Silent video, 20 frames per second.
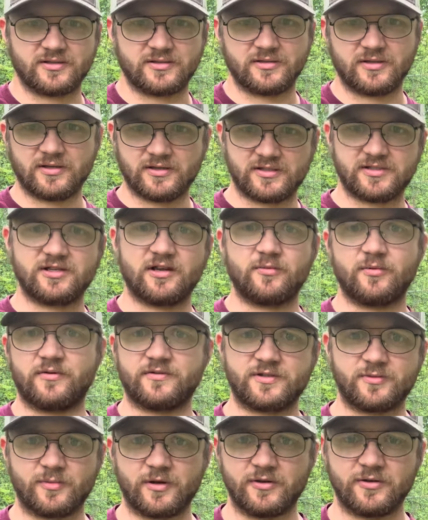and some of
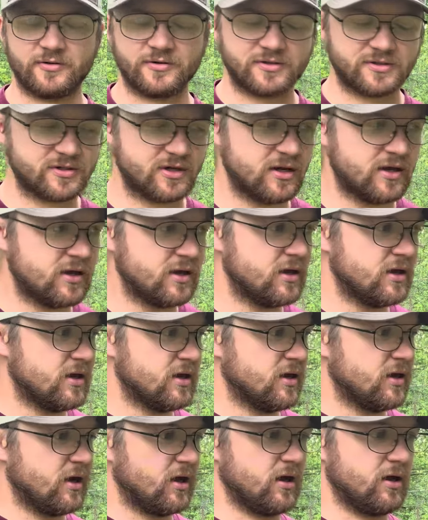some others.
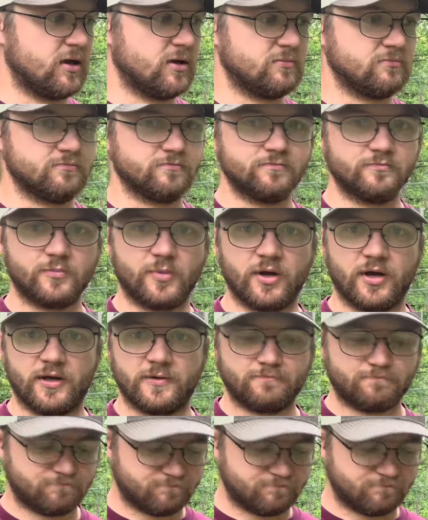But